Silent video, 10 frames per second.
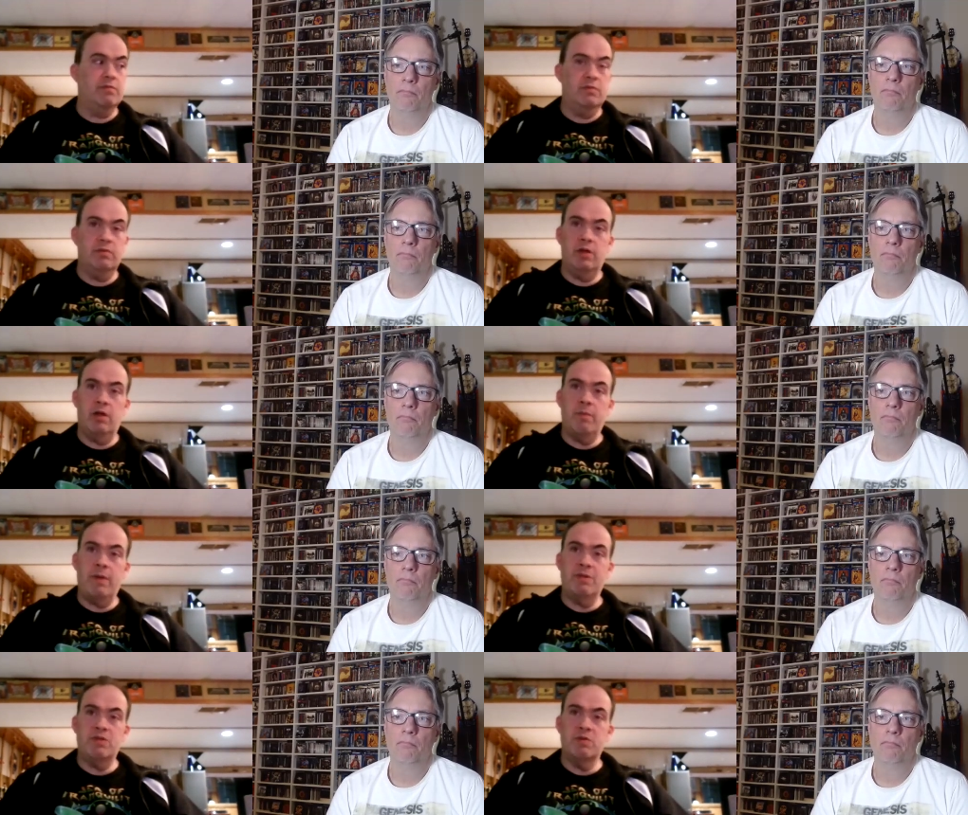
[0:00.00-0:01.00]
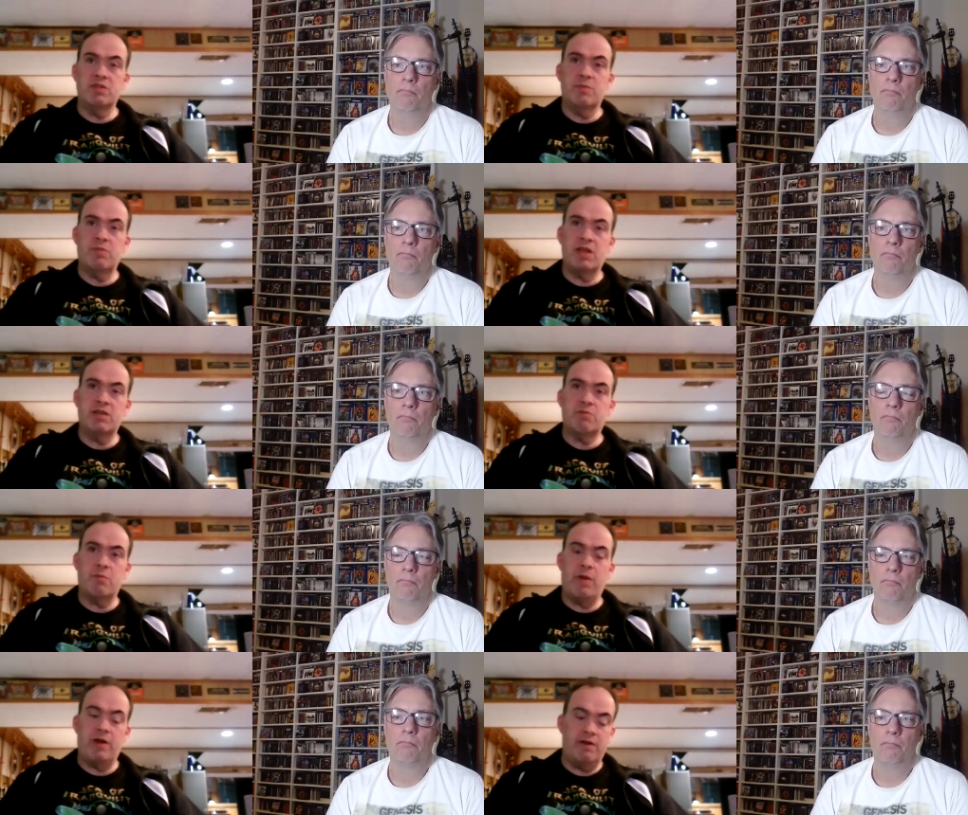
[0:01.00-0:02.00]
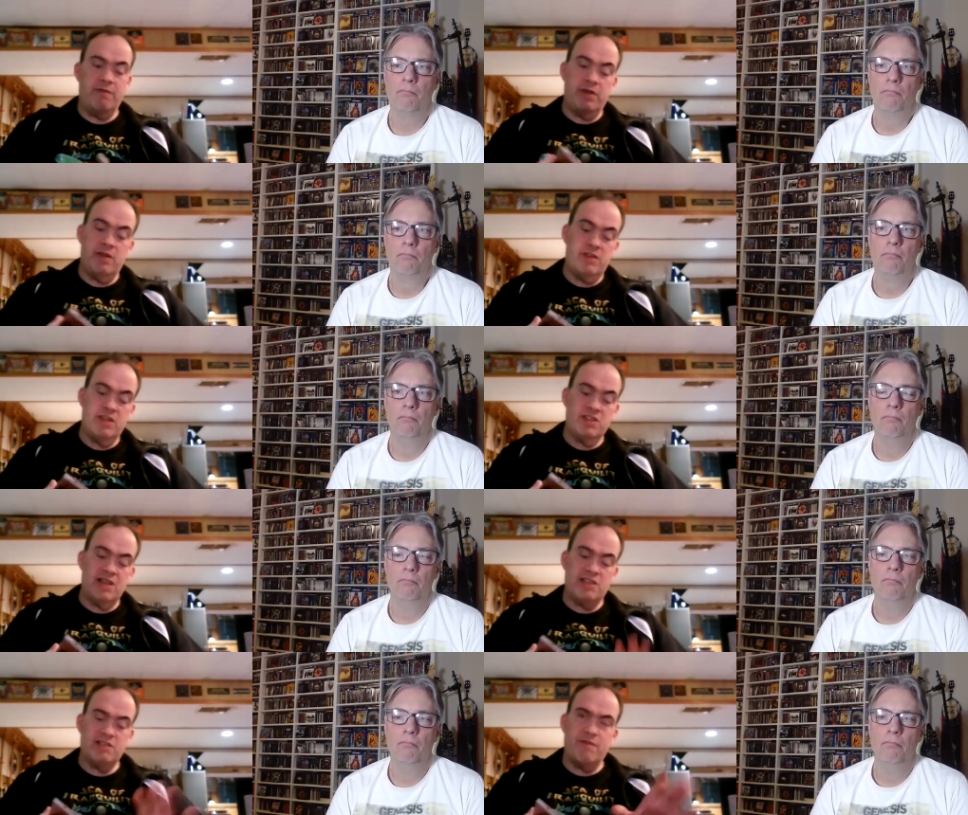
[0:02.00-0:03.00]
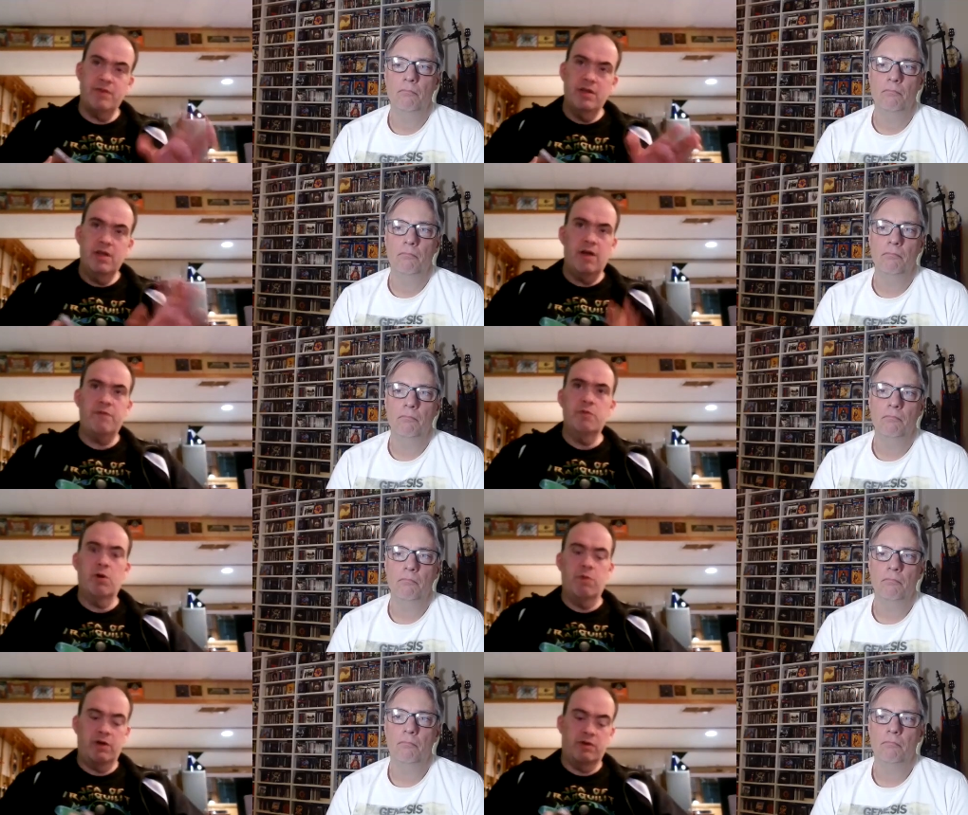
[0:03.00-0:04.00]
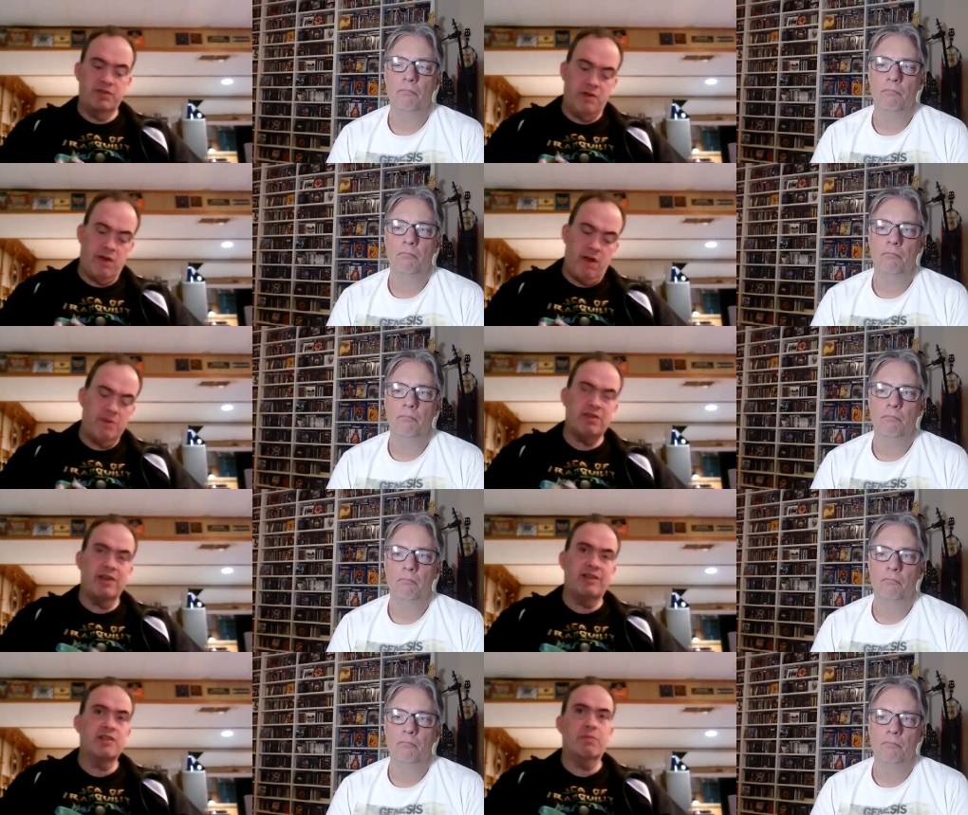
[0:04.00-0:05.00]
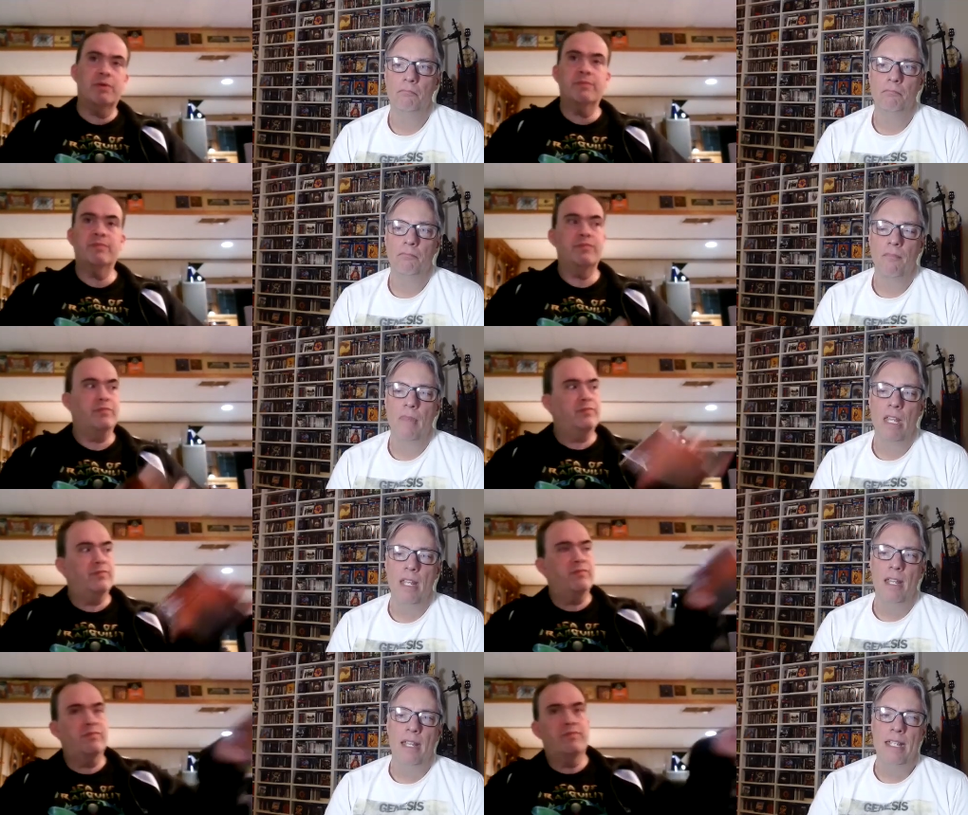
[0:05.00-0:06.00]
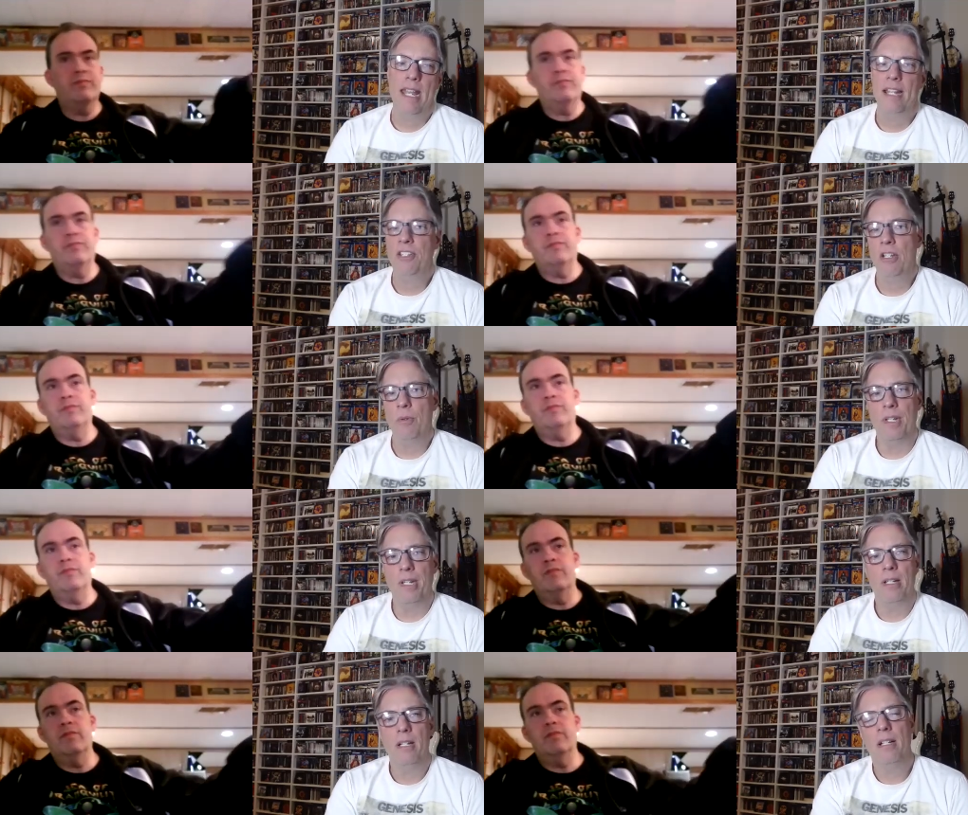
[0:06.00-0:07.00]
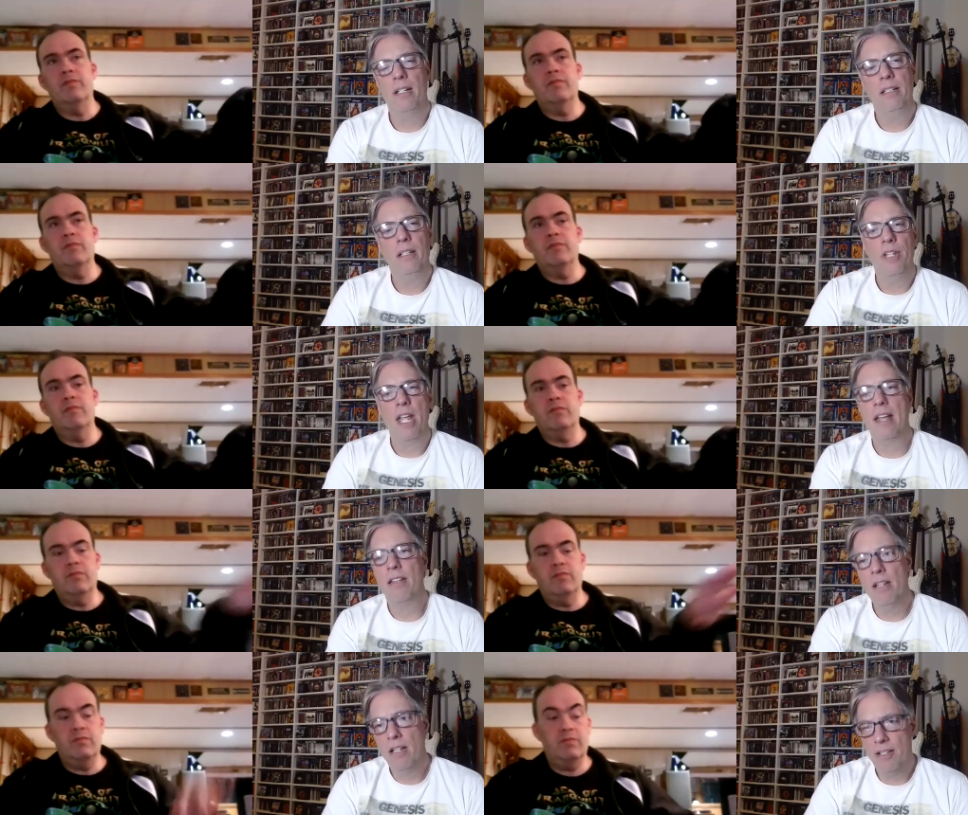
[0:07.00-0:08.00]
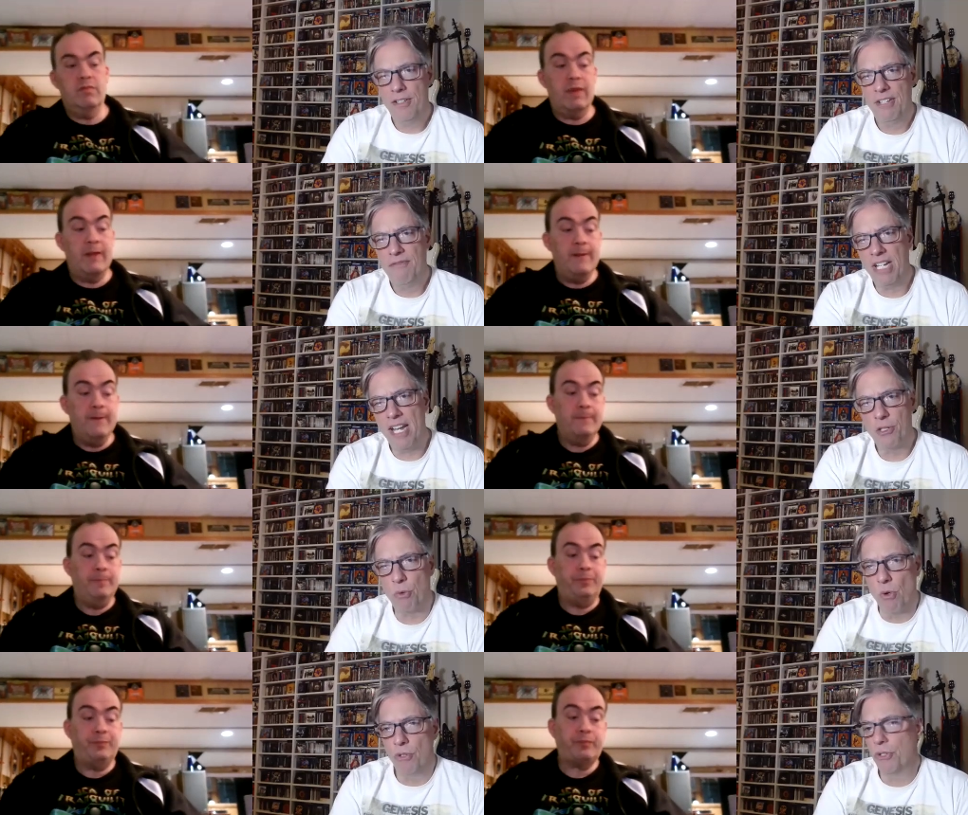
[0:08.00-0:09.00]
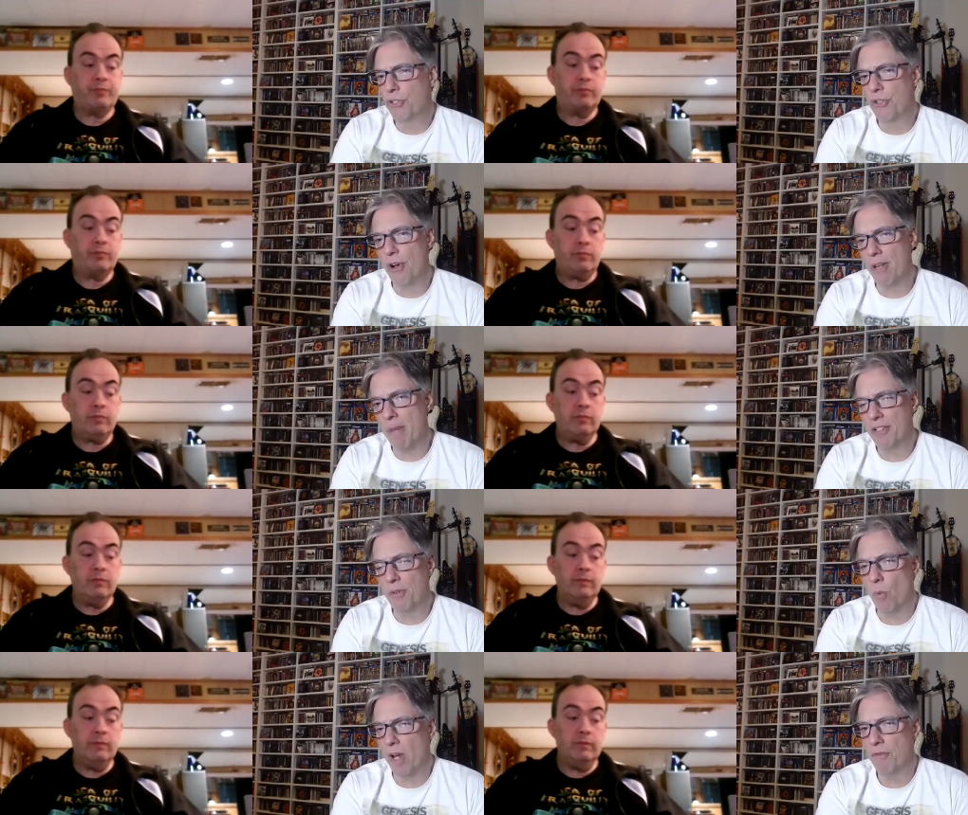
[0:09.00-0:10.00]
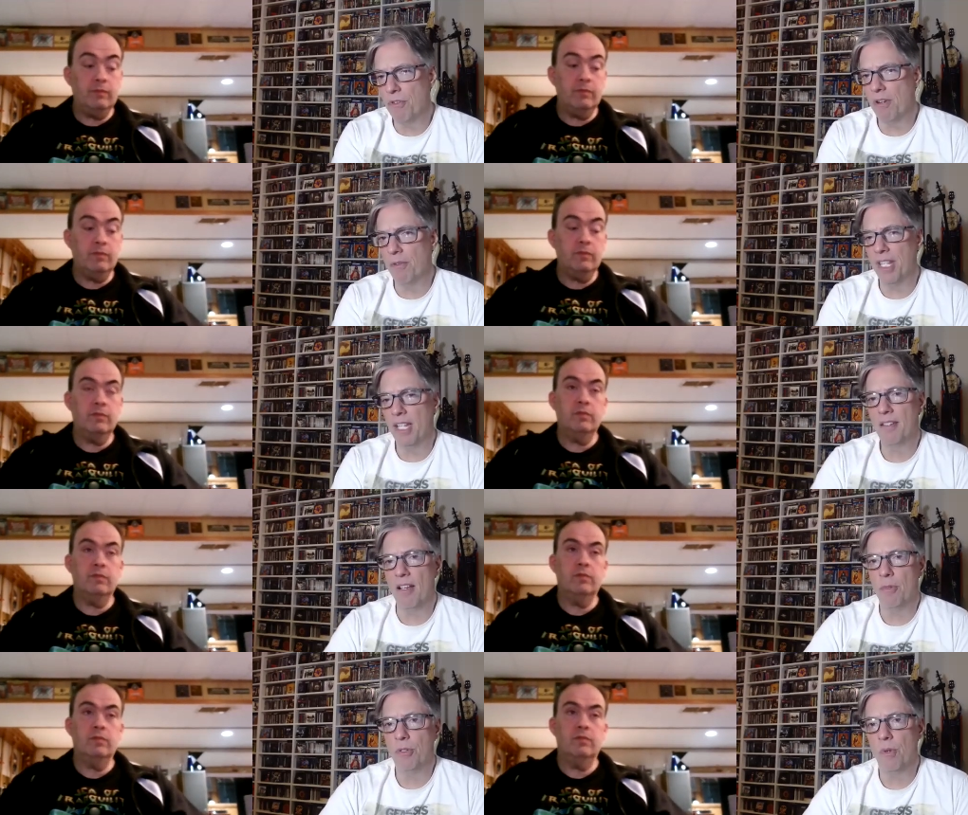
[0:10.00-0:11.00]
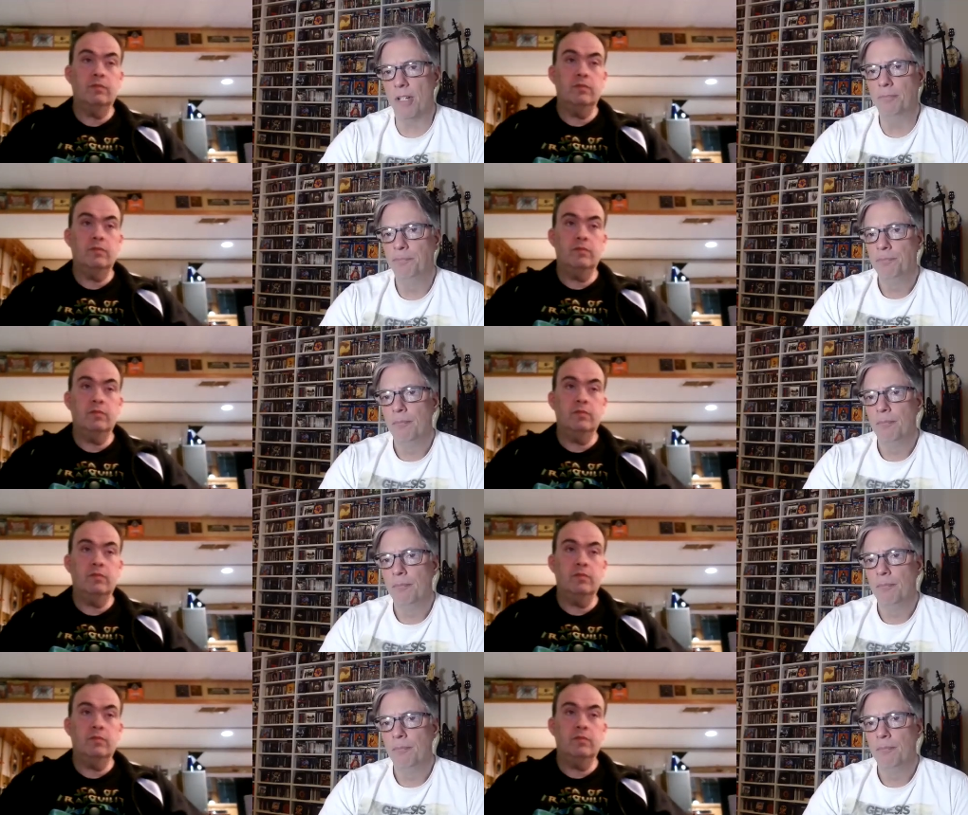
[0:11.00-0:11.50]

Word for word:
Speaker 1: you know maybe doing some things repetitively. This has a, a few more wrinkles, so I always like this one.
Speaker 2: Yeah, it's a good one. Uh, you know, and you had uh, Symphony X were also starting to make some waves right around that time as well.